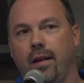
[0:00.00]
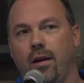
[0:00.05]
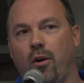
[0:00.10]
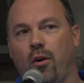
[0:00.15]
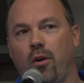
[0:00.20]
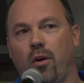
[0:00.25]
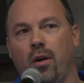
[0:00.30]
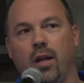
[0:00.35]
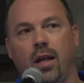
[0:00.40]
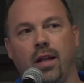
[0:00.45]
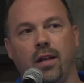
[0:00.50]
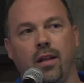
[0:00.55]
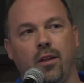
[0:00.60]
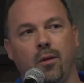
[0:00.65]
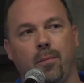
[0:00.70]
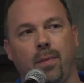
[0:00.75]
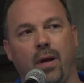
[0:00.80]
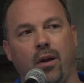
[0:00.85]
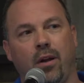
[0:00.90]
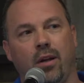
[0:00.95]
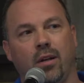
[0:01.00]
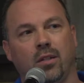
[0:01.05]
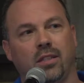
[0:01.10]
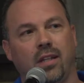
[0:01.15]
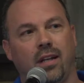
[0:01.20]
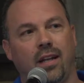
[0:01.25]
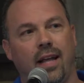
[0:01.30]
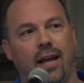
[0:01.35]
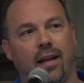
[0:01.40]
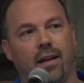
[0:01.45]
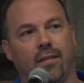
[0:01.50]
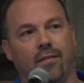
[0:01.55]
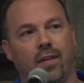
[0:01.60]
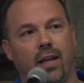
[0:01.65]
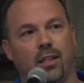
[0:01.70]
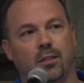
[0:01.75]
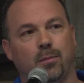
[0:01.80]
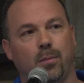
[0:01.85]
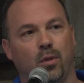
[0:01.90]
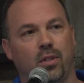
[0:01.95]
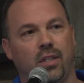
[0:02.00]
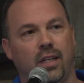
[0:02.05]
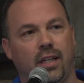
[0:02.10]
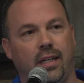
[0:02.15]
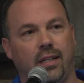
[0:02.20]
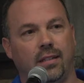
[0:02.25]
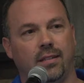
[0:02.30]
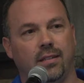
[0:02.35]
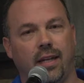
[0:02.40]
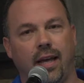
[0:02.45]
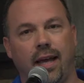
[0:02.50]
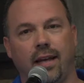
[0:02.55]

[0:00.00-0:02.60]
are, another barrier is a lack of expertise,